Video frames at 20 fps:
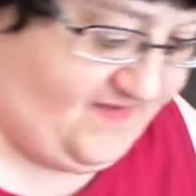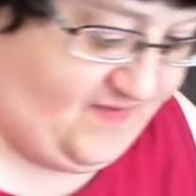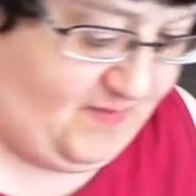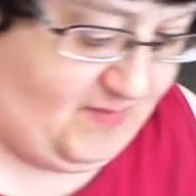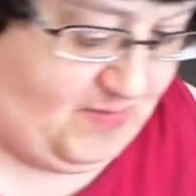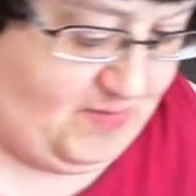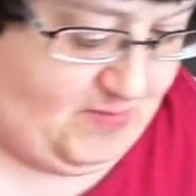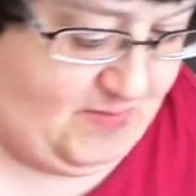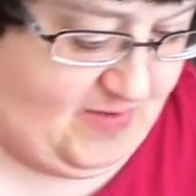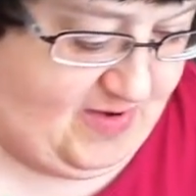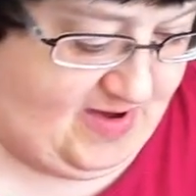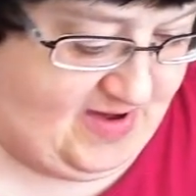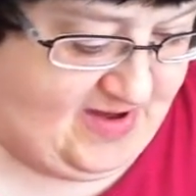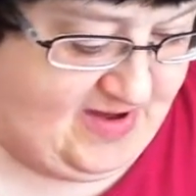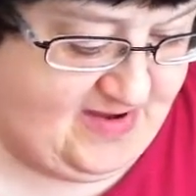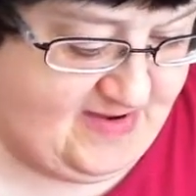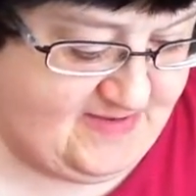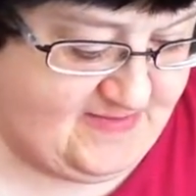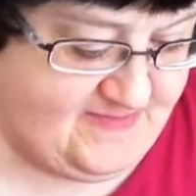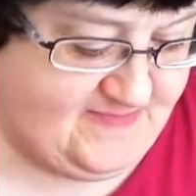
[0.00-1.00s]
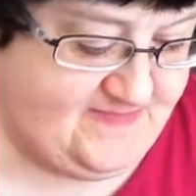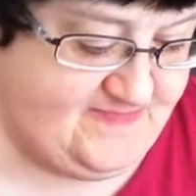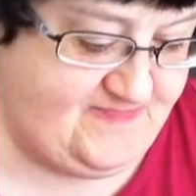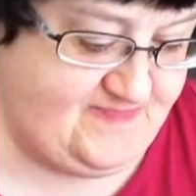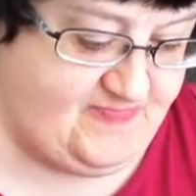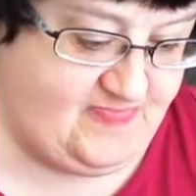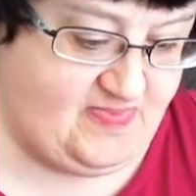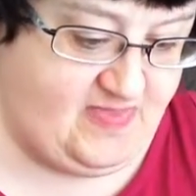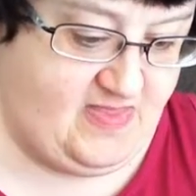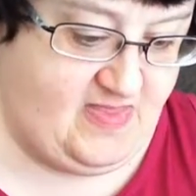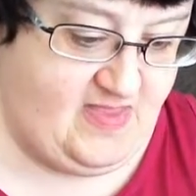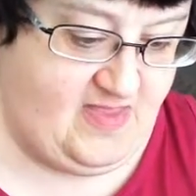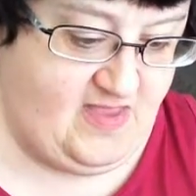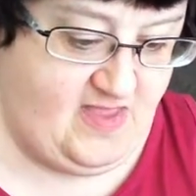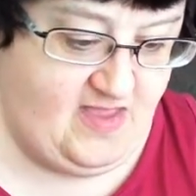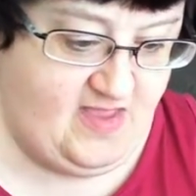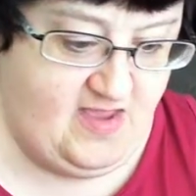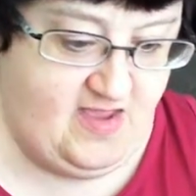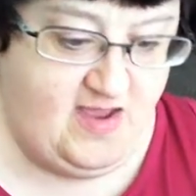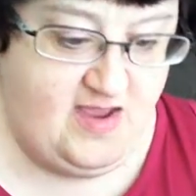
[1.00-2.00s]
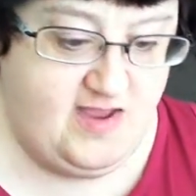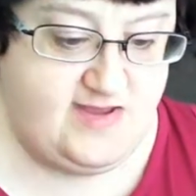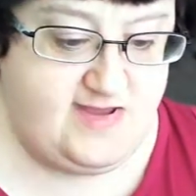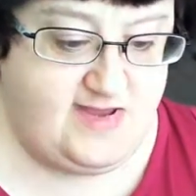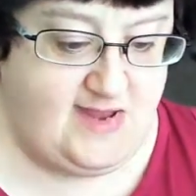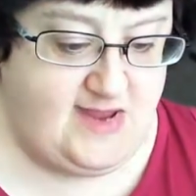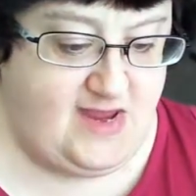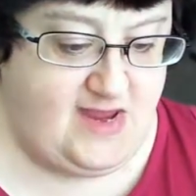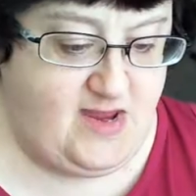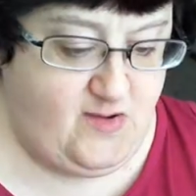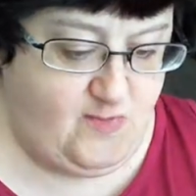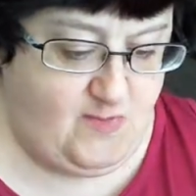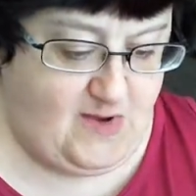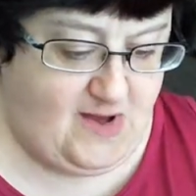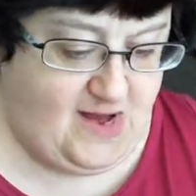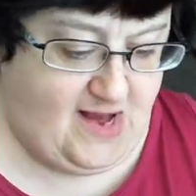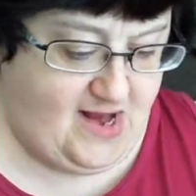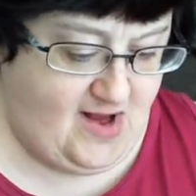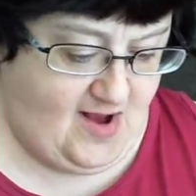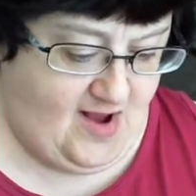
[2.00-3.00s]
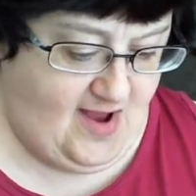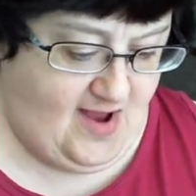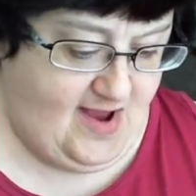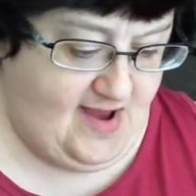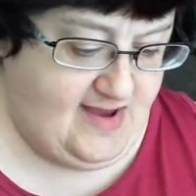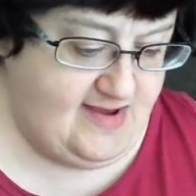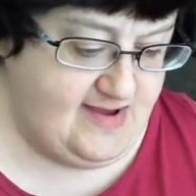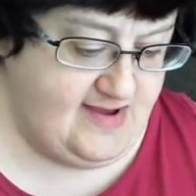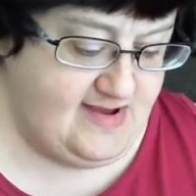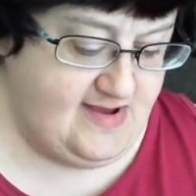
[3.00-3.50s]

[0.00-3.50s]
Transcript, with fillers: throw it away. So this is what I got.